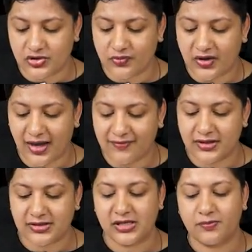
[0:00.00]
So we have
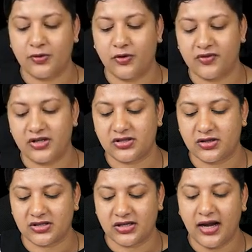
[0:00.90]
the steeple of the
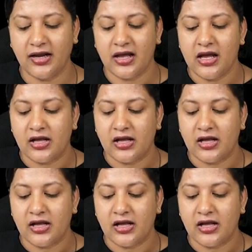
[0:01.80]
church, right?